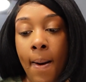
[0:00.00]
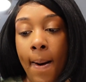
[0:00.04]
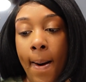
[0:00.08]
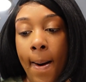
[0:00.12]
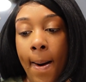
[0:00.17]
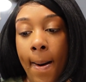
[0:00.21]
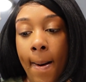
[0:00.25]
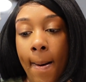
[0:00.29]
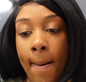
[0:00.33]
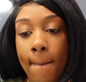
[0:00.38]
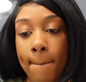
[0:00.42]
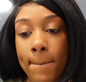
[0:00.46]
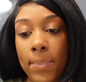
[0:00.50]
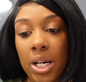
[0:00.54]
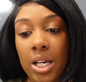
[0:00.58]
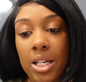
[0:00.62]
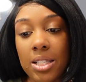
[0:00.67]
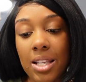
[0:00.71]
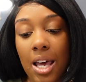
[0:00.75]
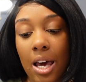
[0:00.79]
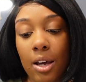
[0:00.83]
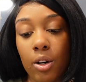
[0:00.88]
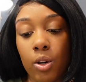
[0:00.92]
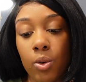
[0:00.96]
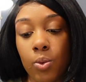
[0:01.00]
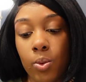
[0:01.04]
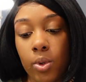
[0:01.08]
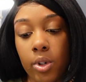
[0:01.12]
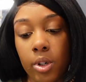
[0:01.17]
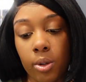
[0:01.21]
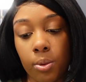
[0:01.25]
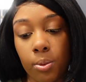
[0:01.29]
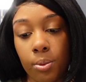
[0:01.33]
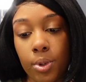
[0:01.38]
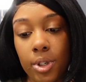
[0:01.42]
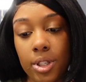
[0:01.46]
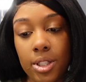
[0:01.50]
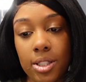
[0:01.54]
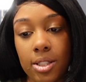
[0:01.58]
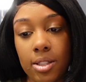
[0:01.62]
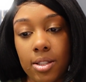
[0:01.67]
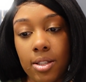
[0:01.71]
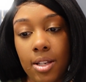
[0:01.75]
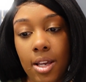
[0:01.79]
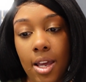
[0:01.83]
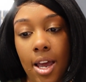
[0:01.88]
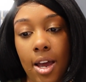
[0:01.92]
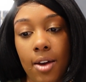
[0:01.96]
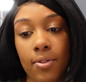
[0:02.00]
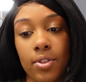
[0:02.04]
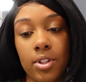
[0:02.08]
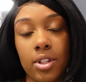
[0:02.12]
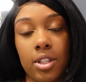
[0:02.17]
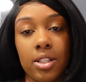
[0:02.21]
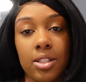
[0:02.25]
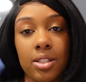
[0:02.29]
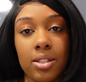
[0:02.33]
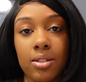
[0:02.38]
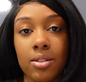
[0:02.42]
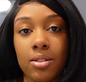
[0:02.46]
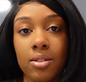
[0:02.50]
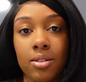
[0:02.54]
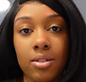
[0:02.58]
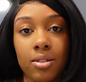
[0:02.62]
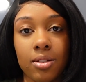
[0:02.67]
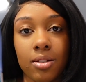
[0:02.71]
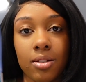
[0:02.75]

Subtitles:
because I don't want to risk having this